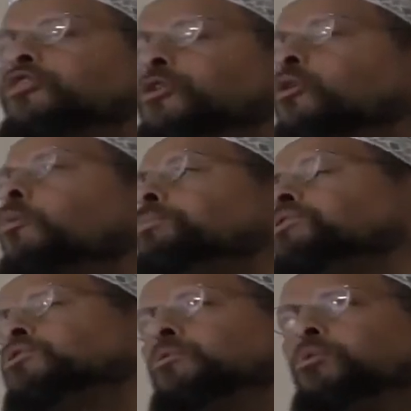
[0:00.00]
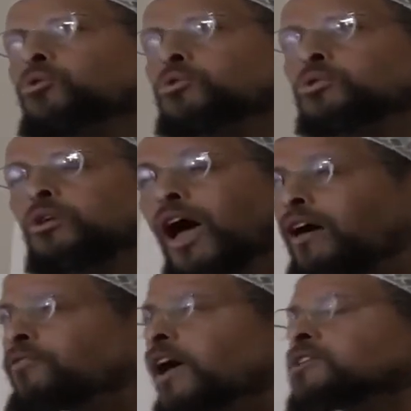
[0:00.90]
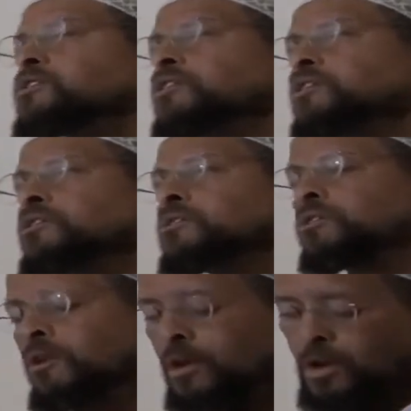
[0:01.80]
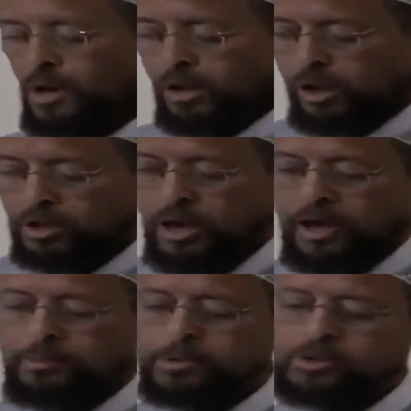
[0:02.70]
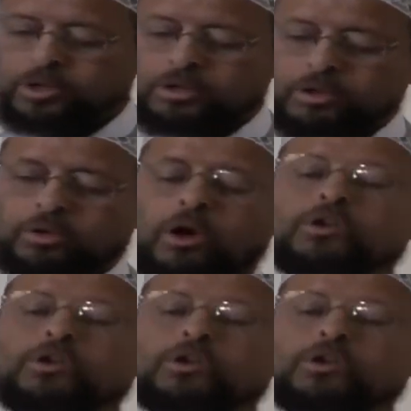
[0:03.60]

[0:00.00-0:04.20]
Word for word: ethical principles, to have excellence. Allah Ta'ala mentions,